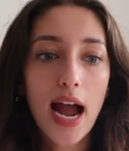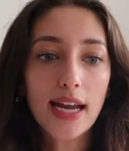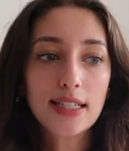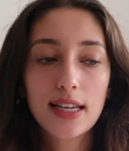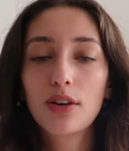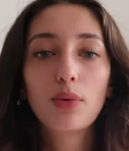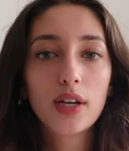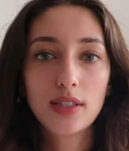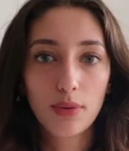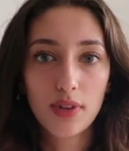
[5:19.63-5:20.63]
I didn't
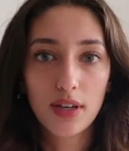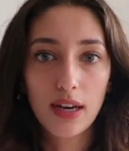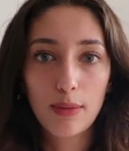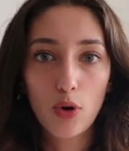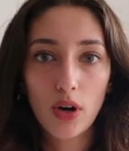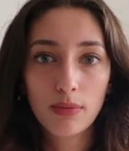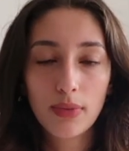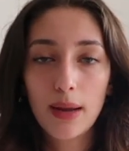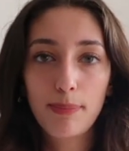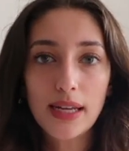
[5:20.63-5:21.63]
want to deal with it anymore.
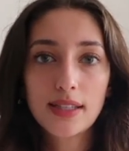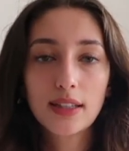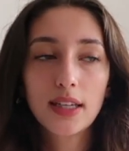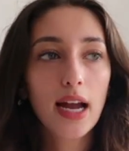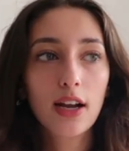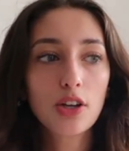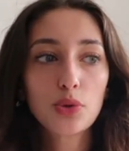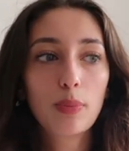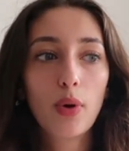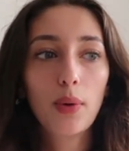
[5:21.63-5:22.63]
It basically, I got
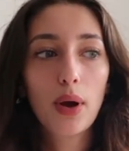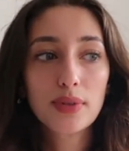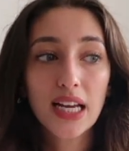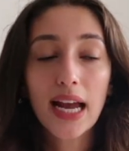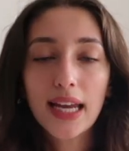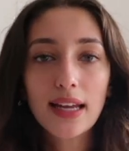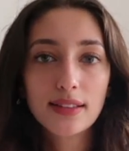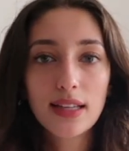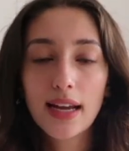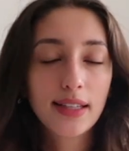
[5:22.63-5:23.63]
to a point where I was like, I
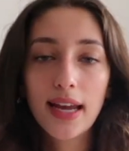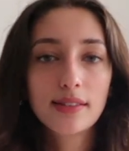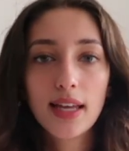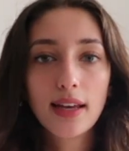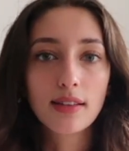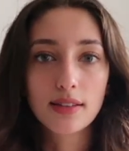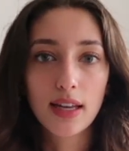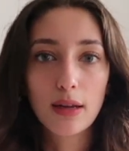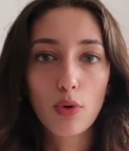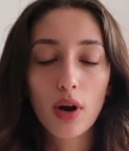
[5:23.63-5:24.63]
can't take this
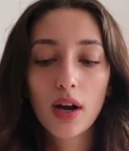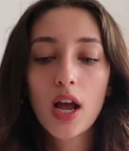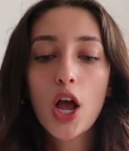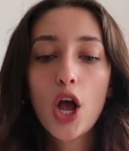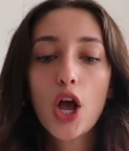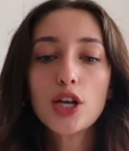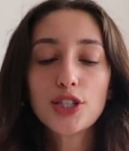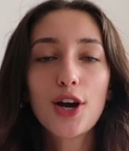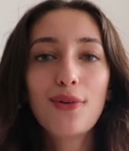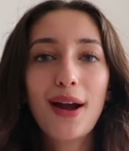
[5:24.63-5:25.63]
anymore.
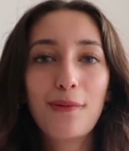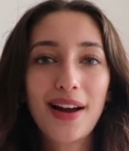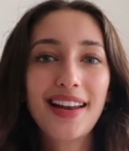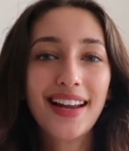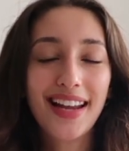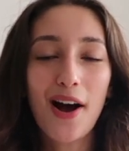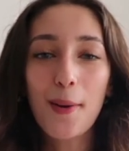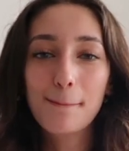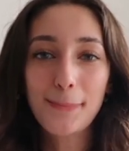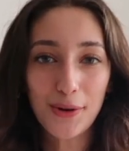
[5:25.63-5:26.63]
So I went and
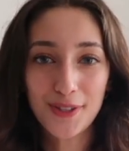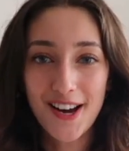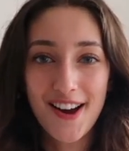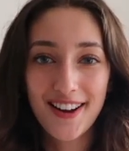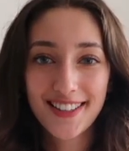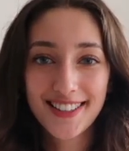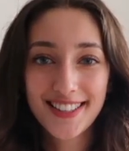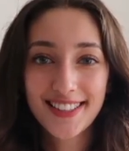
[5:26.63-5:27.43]
got Botox.